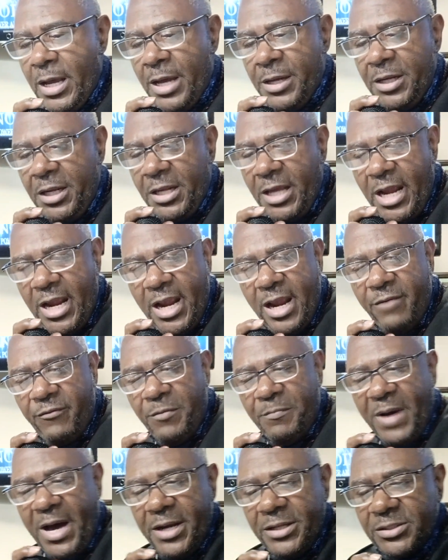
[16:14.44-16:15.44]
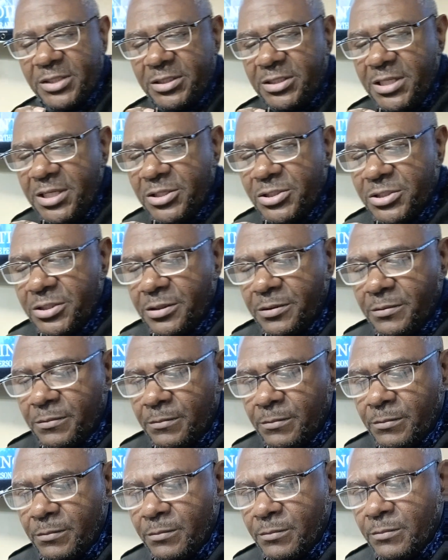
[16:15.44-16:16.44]
I need everybody's attention.
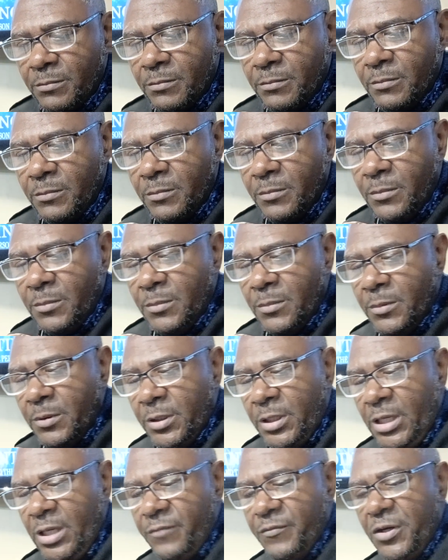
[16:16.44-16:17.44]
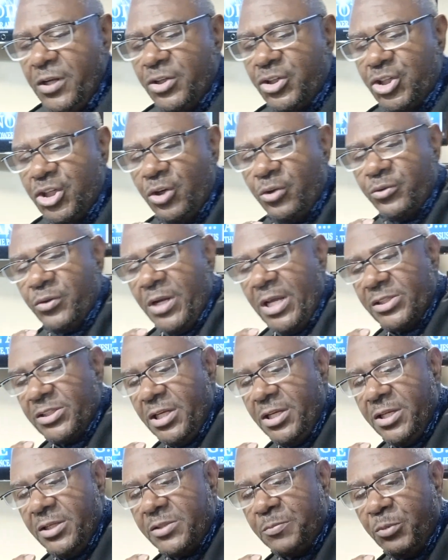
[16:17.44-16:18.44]
Even the children that's
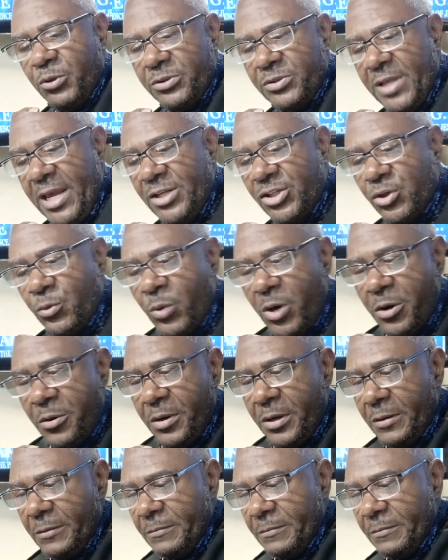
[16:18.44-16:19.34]
in this sanctuary.